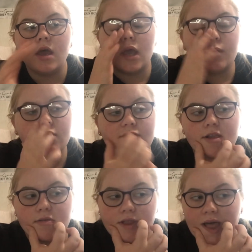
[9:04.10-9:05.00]
who was
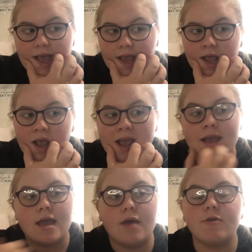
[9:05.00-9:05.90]
friends with
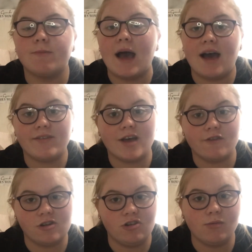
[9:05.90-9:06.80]
who was part of our
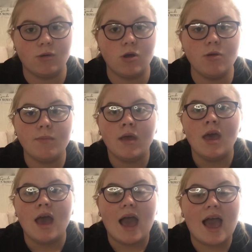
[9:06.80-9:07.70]
friendship group.
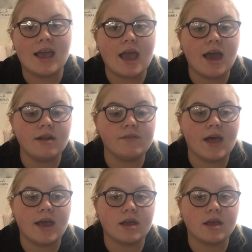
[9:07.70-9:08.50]
I kind of